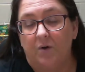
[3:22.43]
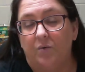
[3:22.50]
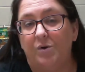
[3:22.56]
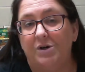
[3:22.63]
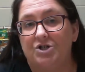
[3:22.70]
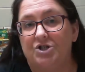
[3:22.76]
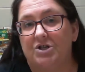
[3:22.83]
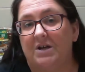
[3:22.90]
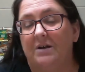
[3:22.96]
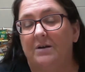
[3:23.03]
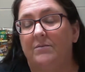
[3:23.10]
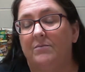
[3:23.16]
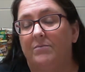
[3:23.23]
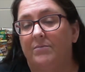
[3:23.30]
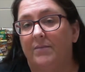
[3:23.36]
which
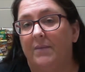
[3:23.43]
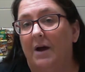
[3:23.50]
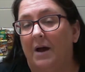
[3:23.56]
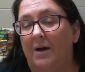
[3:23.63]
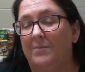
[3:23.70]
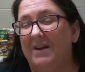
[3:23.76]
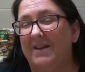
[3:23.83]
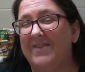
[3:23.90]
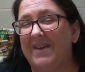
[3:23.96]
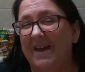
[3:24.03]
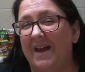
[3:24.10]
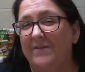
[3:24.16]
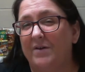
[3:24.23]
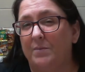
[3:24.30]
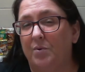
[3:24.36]
can I mean they
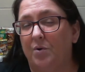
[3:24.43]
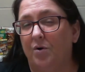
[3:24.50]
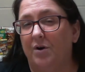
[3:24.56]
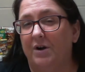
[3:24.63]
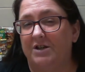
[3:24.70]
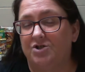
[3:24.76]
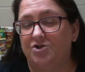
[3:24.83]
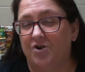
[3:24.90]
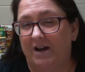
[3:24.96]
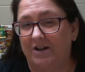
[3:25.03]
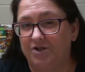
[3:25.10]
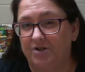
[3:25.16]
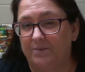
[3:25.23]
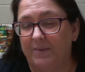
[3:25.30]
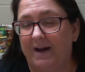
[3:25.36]
have a poor
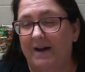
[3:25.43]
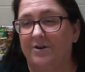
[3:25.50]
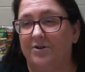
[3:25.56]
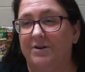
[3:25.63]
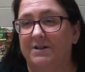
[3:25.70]
contraction pattern.